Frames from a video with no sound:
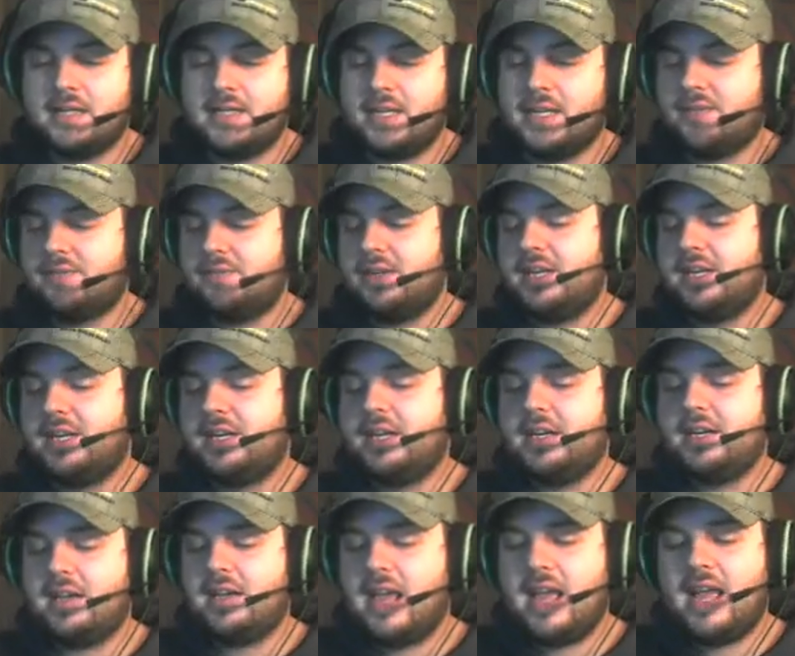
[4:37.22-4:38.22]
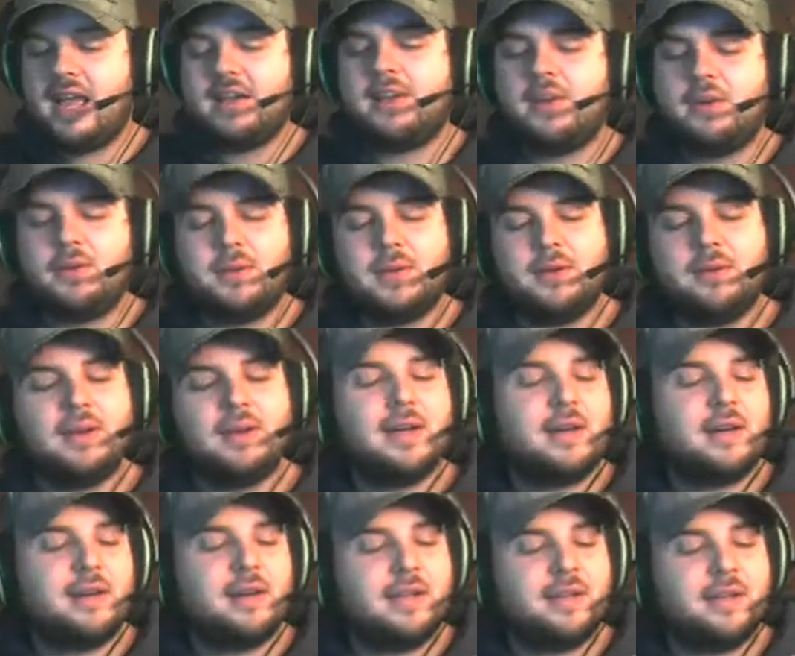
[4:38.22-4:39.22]
Tastes very good, and when you're
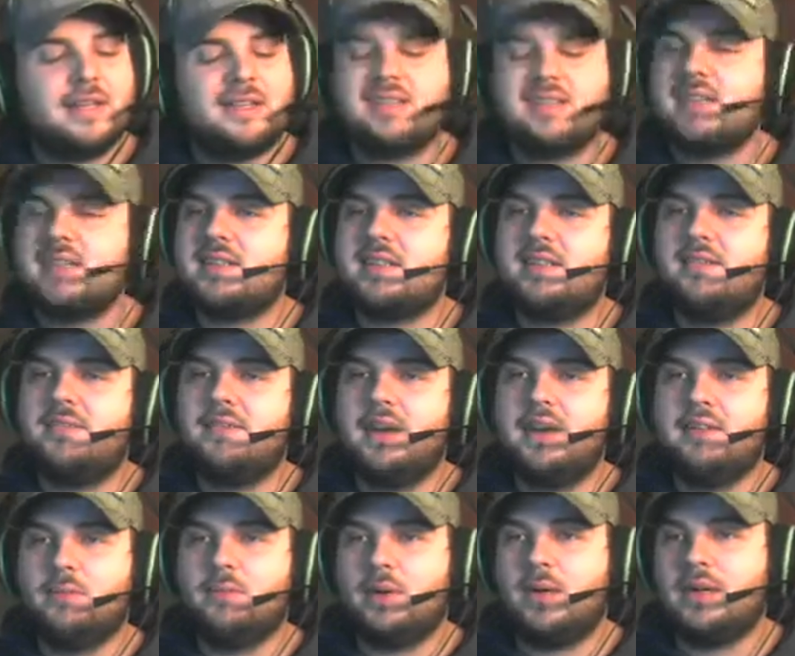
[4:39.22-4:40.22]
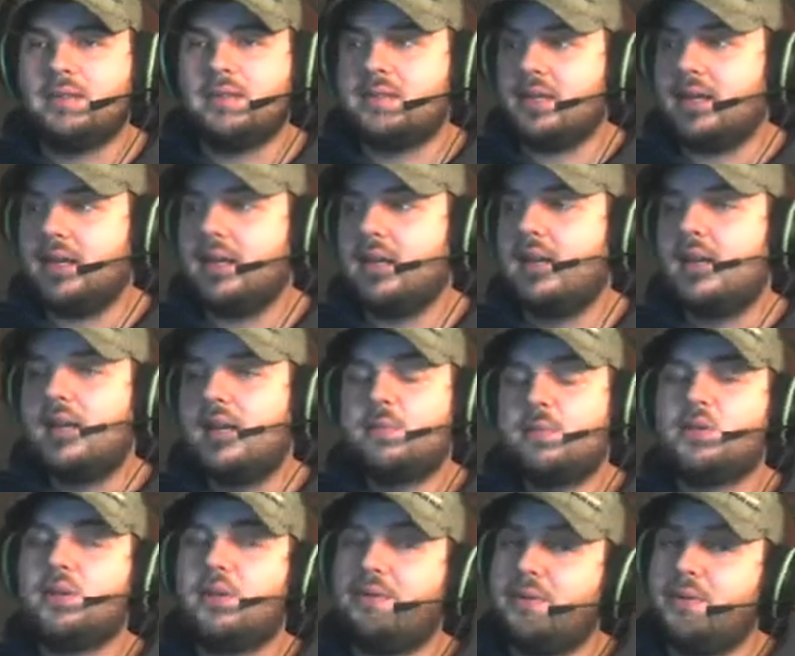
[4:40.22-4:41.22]
running around that 65 watt setting, I'm
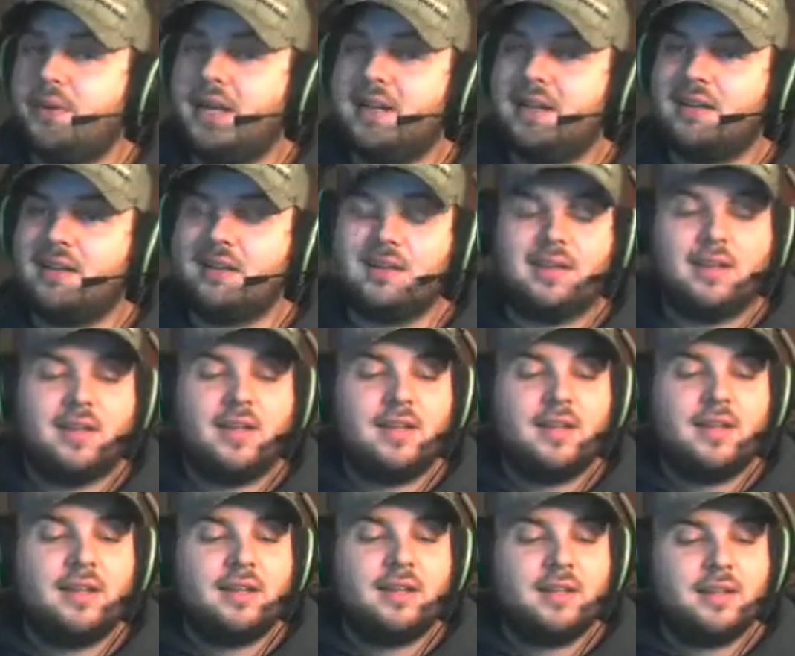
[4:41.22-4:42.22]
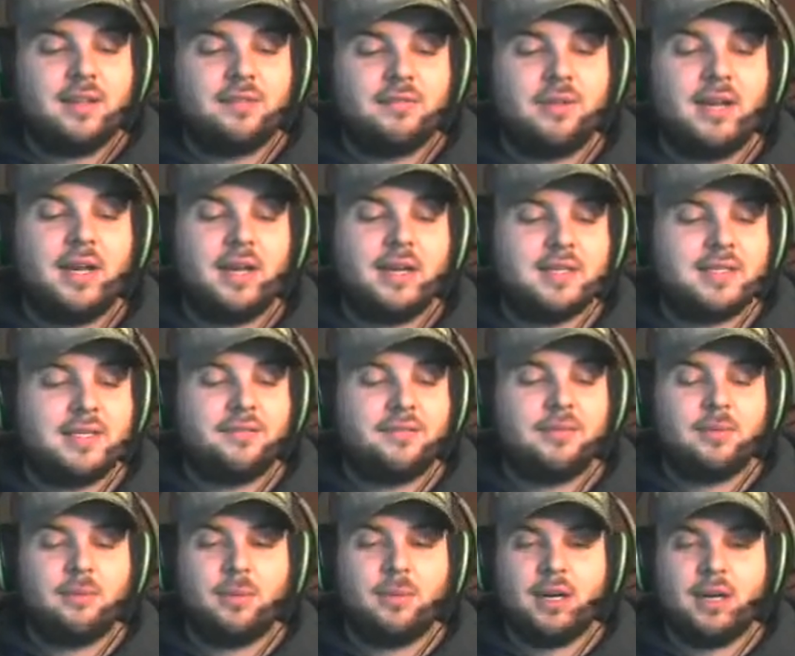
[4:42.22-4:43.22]
sure if you ran it if you had a
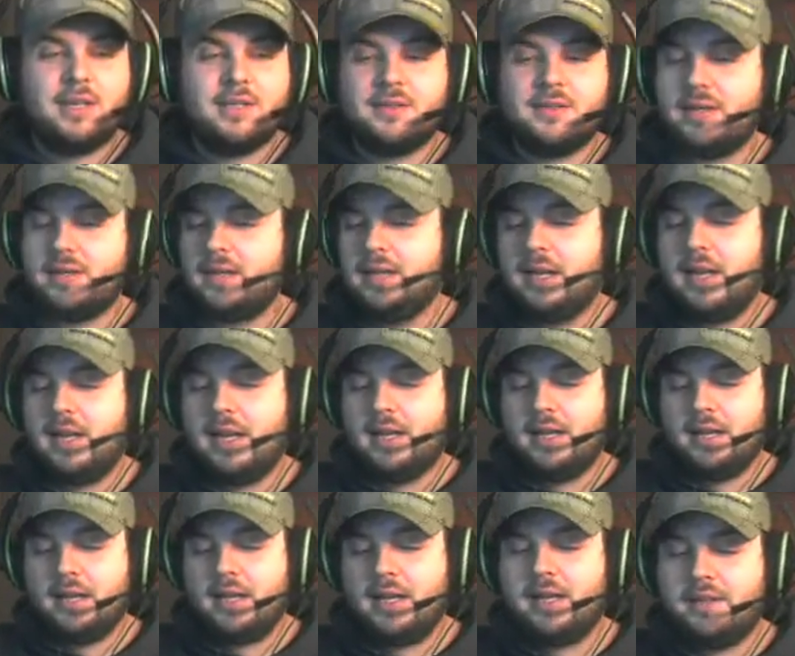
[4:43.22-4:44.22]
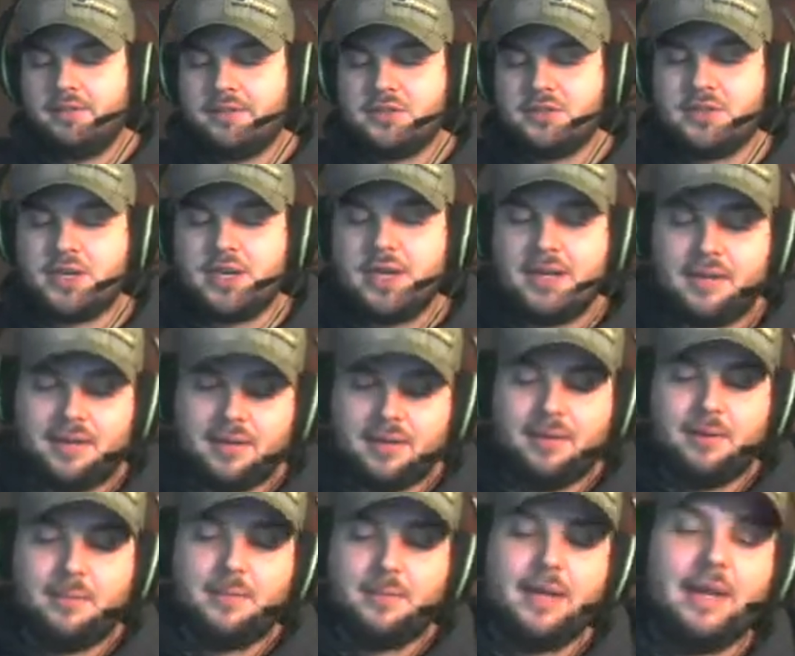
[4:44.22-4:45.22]
different mod, or I even tried it
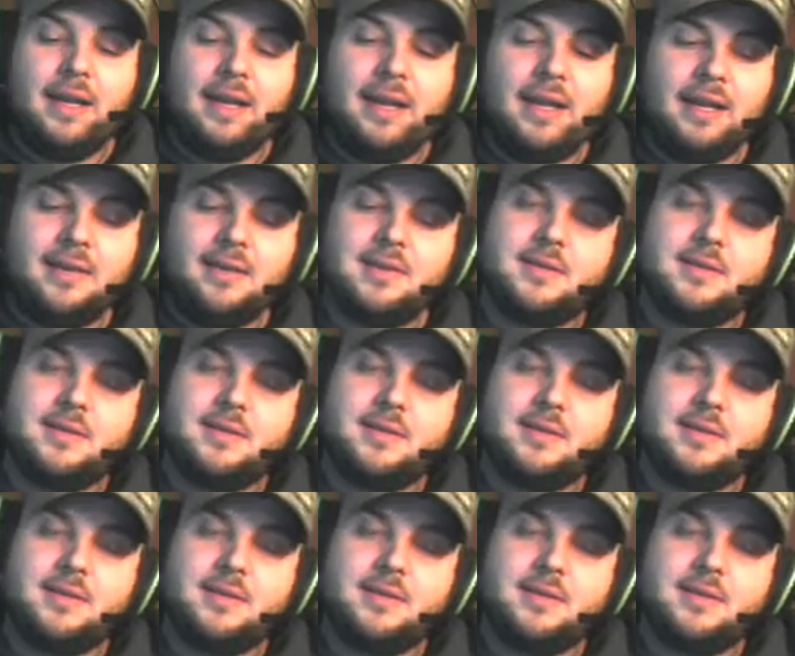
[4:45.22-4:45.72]
on my